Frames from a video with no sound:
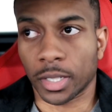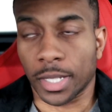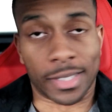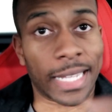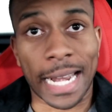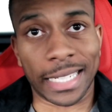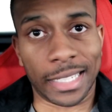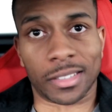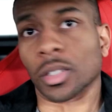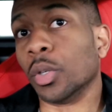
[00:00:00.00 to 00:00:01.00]
It's not a
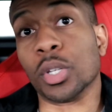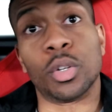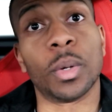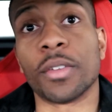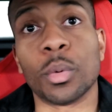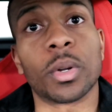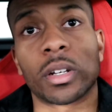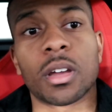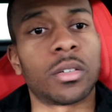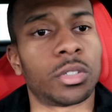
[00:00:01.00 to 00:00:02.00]
lease, so you can do whatever you
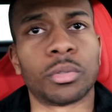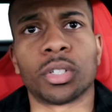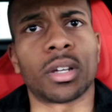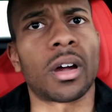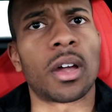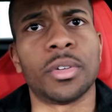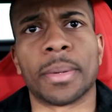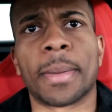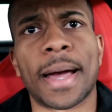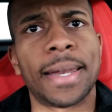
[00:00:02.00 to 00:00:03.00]
want to do to the car. You
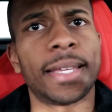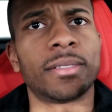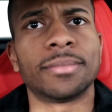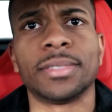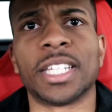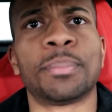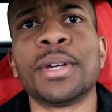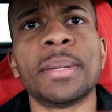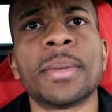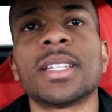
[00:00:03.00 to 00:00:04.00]
can mod it. It's
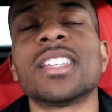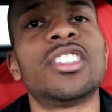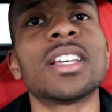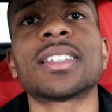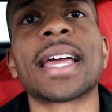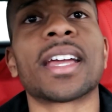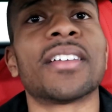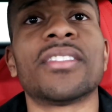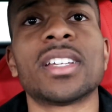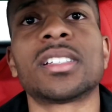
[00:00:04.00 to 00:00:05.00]
pretty much, it's just like a
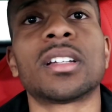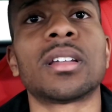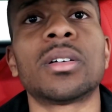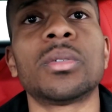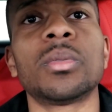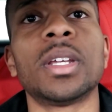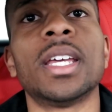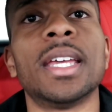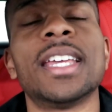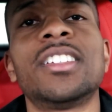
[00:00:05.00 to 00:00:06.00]
conventional loan.
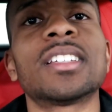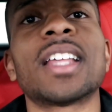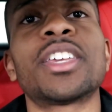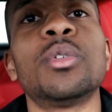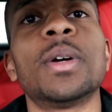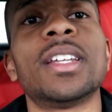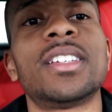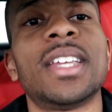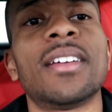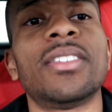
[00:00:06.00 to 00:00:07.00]
It's just like you went to
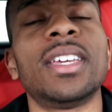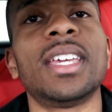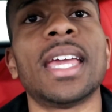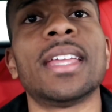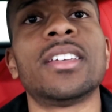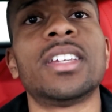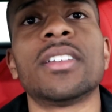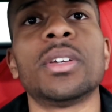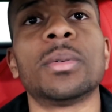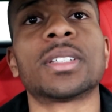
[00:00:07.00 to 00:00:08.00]
Chevy, and
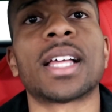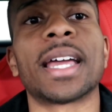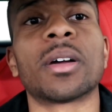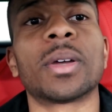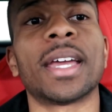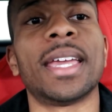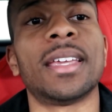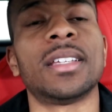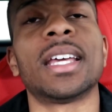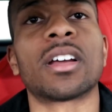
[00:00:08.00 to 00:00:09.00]
Chevy was like, okay,
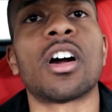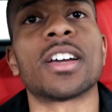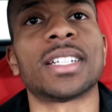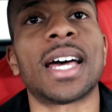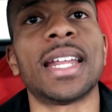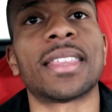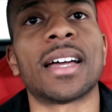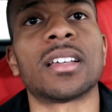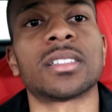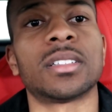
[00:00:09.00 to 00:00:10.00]
yeah, the car is
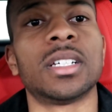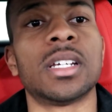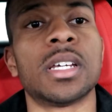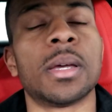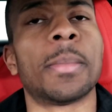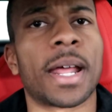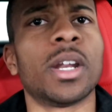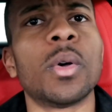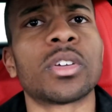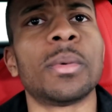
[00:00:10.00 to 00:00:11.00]
90,000, but I
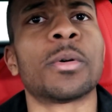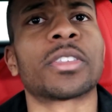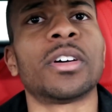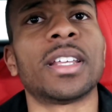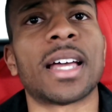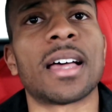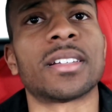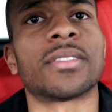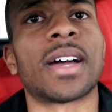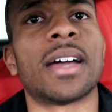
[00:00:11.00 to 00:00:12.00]
know it's gonna be worth
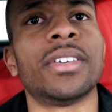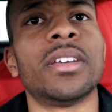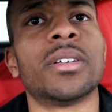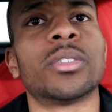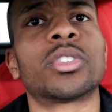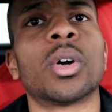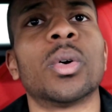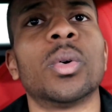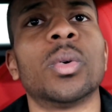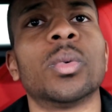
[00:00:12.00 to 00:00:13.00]
30,000 in 5 years,
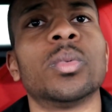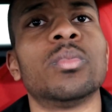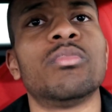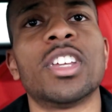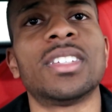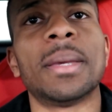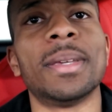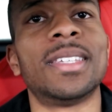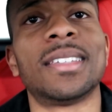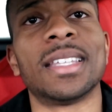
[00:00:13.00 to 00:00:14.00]
so just give
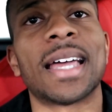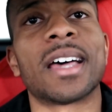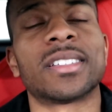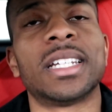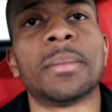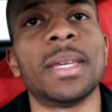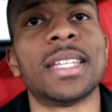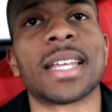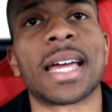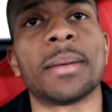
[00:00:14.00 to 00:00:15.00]
me 60,000 in the
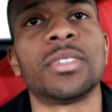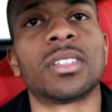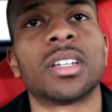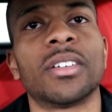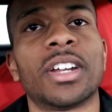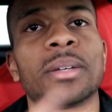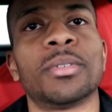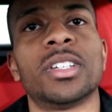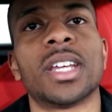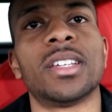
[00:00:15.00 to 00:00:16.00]
meantime, just to cover that
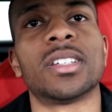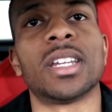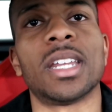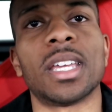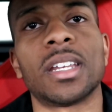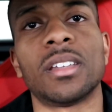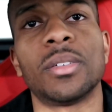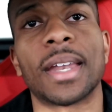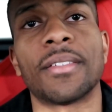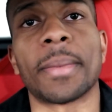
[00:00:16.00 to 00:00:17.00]
depreciation, and then
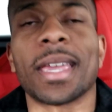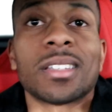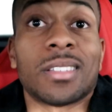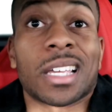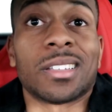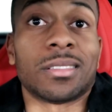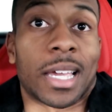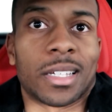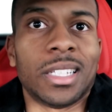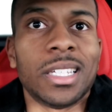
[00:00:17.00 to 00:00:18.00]
you have it back. It's like a
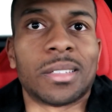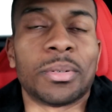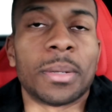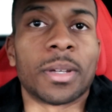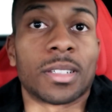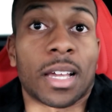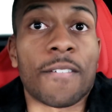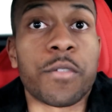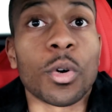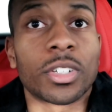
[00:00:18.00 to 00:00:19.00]
lease, pretty much. It's like
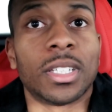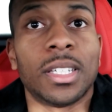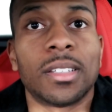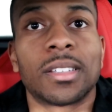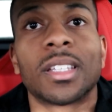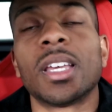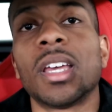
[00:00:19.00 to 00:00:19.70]
a forced lease.